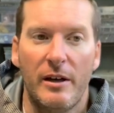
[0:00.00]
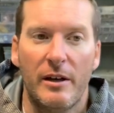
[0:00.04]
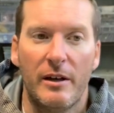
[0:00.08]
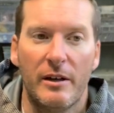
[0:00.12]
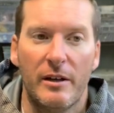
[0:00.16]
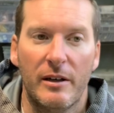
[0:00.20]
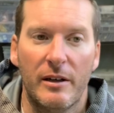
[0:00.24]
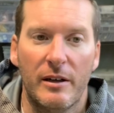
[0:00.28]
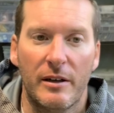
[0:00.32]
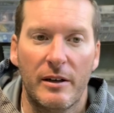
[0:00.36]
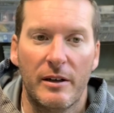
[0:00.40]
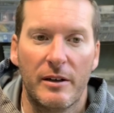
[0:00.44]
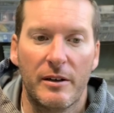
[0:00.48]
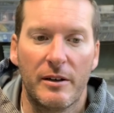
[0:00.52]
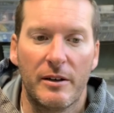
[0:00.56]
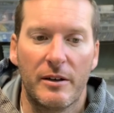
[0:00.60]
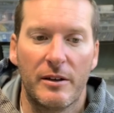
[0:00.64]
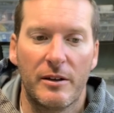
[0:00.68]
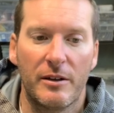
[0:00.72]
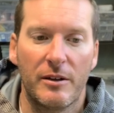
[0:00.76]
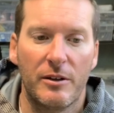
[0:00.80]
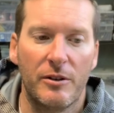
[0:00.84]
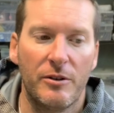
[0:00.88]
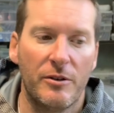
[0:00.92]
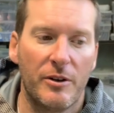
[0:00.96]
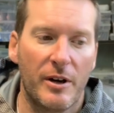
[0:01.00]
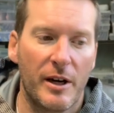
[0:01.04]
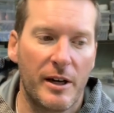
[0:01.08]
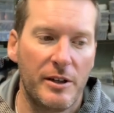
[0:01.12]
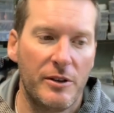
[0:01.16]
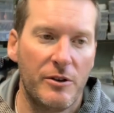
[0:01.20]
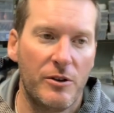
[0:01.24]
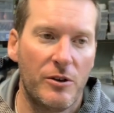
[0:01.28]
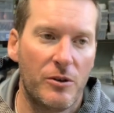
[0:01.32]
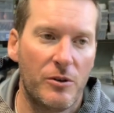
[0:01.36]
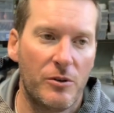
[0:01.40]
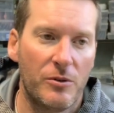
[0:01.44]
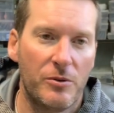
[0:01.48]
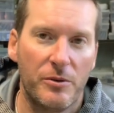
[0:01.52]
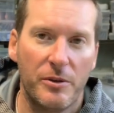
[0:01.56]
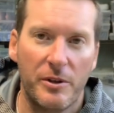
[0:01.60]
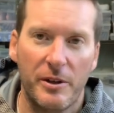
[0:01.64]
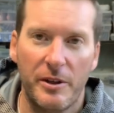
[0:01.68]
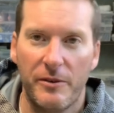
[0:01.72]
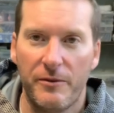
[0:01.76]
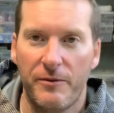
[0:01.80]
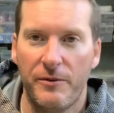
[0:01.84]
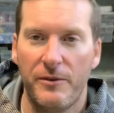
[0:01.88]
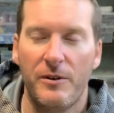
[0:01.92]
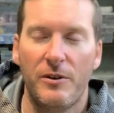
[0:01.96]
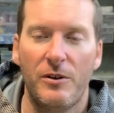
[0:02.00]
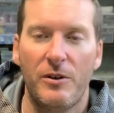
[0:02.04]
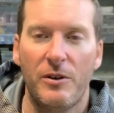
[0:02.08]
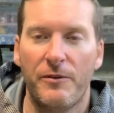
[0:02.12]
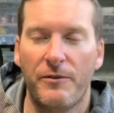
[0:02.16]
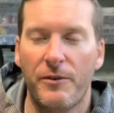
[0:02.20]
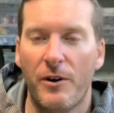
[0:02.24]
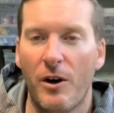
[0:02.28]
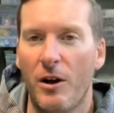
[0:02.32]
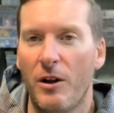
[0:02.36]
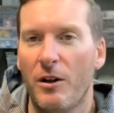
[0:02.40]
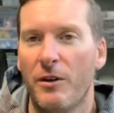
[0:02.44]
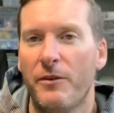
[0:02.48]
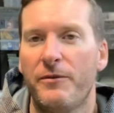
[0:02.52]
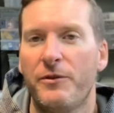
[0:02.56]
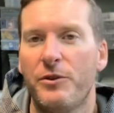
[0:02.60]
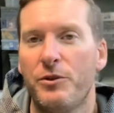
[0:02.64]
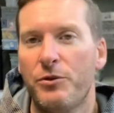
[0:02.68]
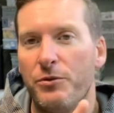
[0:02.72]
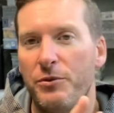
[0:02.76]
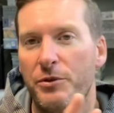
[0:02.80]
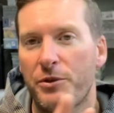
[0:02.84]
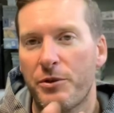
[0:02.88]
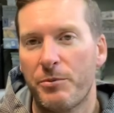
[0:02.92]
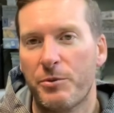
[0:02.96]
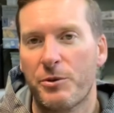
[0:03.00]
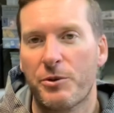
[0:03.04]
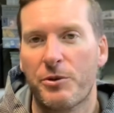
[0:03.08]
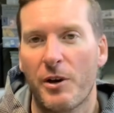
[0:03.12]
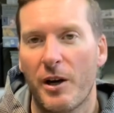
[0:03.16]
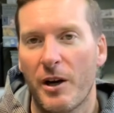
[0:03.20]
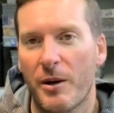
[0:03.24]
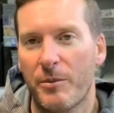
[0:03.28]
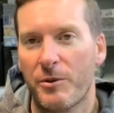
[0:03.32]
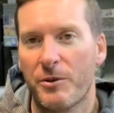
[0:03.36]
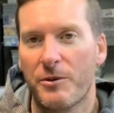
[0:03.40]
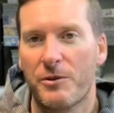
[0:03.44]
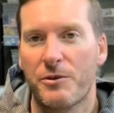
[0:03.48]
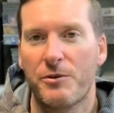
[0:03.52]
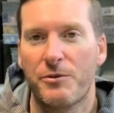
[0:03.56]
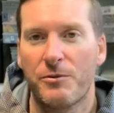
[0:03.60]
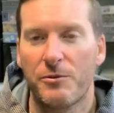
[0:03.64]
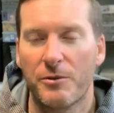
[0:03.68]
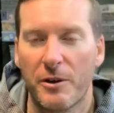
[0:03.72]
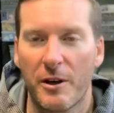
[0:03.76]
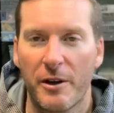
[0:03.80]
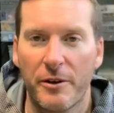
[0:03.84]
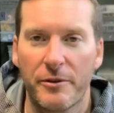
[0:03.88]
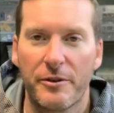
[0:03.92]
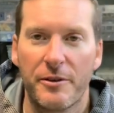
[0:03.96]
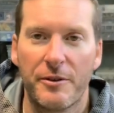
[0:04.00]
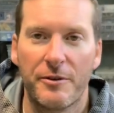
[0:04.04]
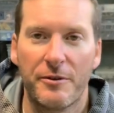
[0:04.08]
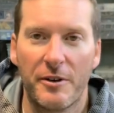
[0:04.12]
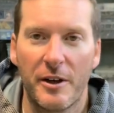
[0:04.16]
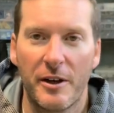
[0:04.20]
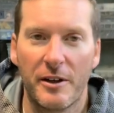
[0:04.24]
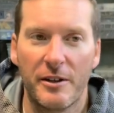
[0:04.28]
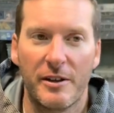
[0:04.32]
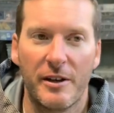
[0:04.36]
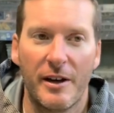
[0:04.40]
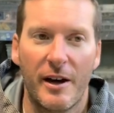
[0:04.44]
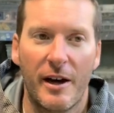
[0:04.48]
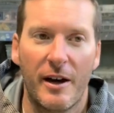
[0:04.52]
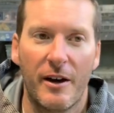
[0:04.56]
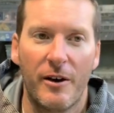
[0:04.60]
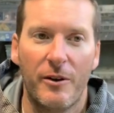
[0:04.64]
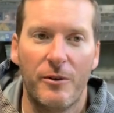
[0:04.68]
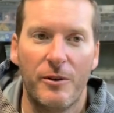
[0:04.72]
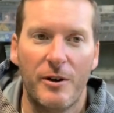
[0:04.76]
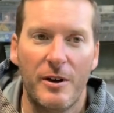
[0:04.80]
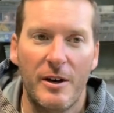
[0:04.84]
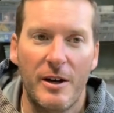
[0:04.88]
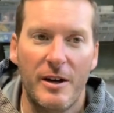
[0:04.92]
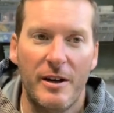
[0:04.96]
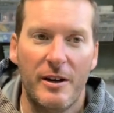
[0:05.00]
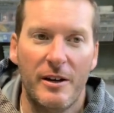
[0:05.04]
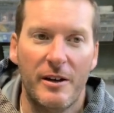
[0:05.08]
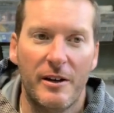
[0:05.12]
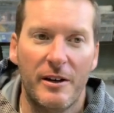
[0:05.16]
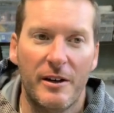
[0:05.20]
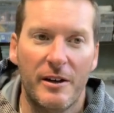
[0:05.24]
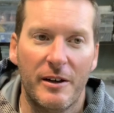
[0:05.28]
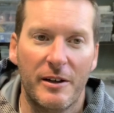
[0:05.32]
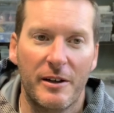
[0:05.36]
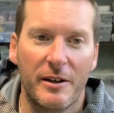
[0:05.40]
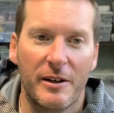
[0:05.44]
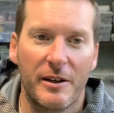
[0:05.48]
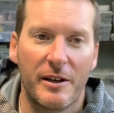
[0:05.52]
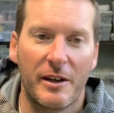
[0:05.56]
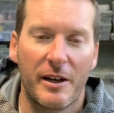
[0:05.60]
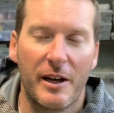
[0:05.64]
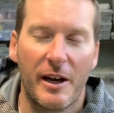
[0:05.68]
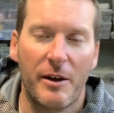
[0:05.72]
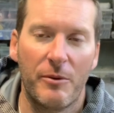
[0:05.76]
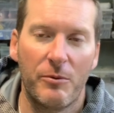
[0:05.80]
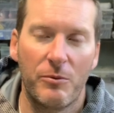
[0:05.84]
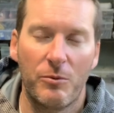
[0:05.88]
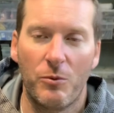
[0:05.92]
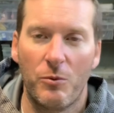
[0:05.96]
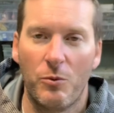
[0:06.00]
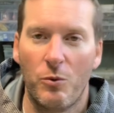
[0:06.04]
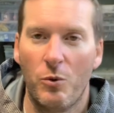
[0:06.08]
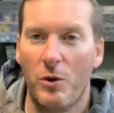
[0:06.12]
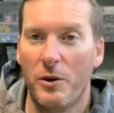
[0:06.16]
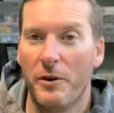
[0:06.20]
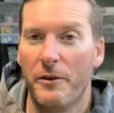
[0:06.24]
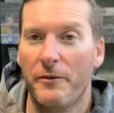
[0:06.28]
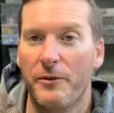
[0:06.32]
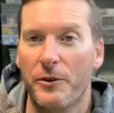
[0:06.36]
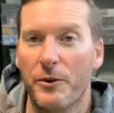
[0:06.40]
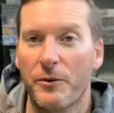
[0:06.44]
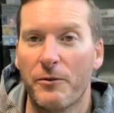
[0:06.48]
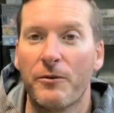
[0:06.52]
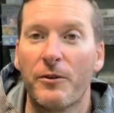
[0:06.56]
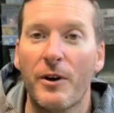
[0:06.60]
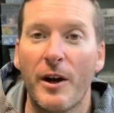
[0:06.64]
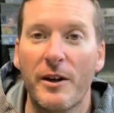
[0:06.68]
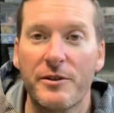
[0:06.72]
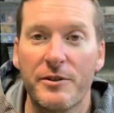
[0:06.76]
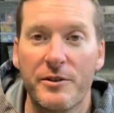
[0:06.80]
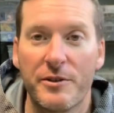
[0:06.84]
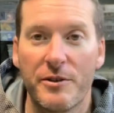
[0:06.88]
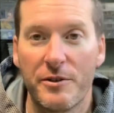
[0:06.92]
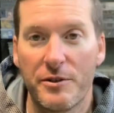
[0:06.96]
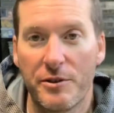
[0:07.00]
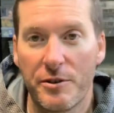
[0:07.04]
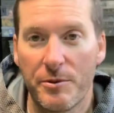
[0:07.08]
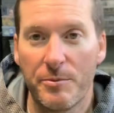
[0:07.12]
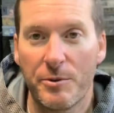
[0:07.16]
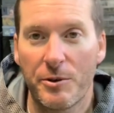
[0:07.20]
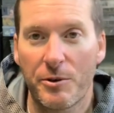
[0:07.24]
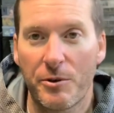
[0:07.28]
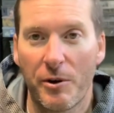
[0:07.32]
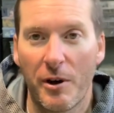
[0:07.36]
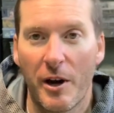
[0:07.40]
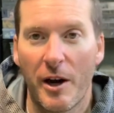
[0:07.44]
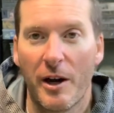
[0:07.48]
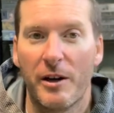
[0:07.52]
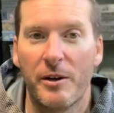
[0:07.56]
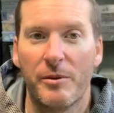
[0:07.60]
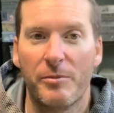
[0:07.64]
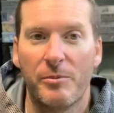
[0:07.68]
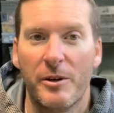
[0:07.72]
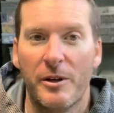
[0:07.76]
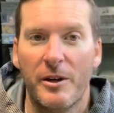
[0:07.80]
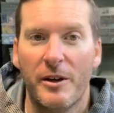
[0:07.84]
You know, I know if all of you subscribers who are out there right now got one of your friends to subscribe,